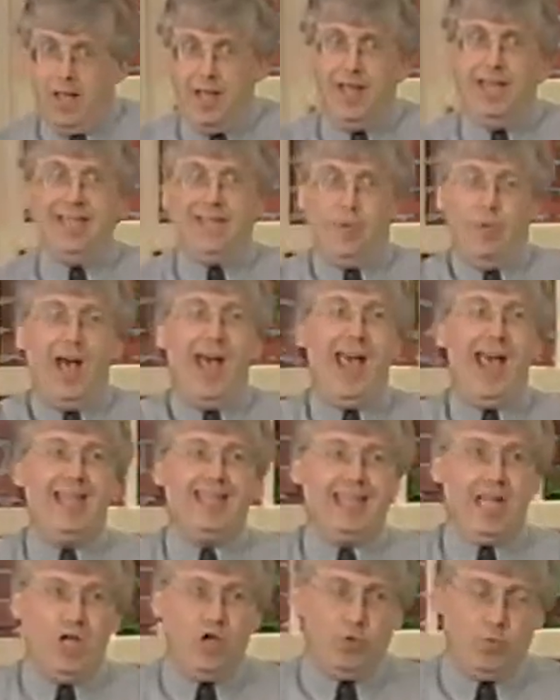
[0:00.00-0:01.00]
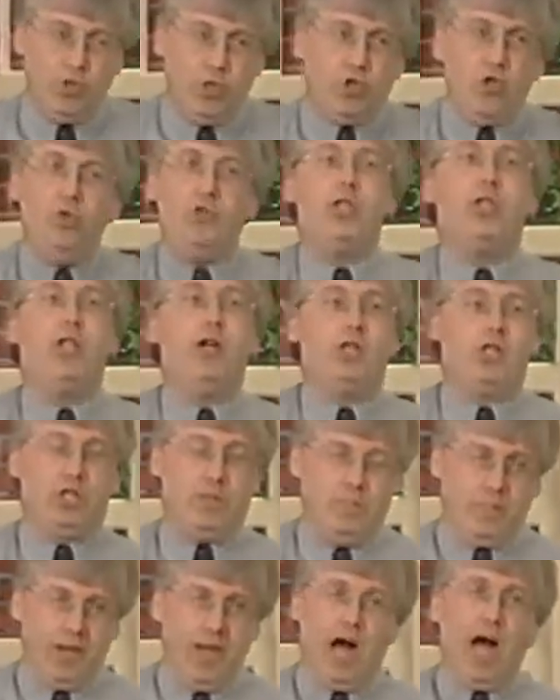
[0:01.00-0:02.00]
in a way, tend to reduce their
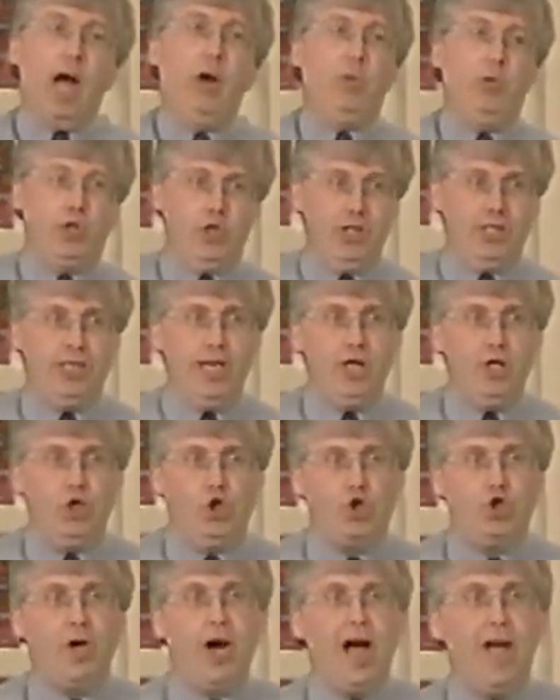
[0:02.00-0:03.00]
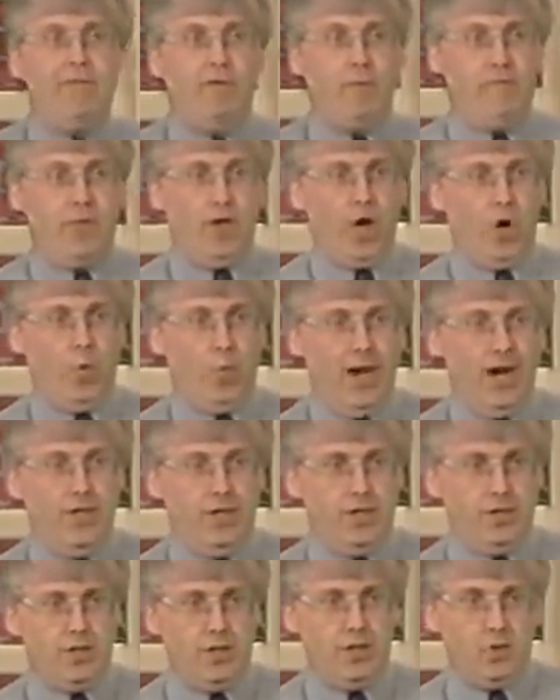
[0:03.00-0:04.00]
supply, which should tend to drive up their
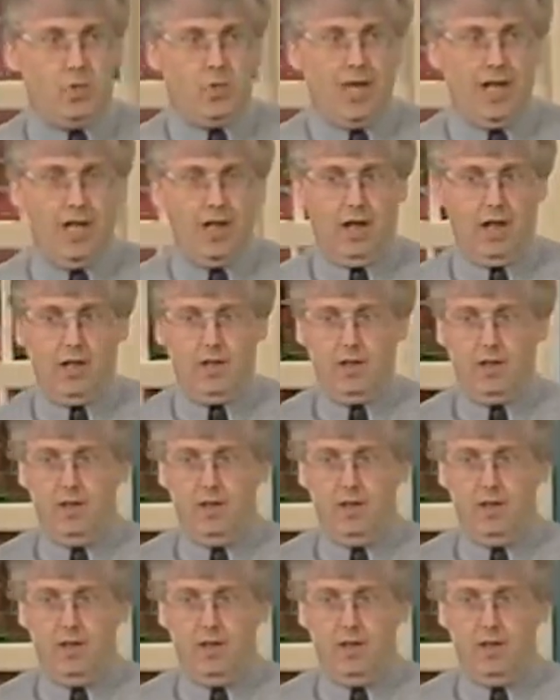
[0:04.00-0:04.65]
wages as well.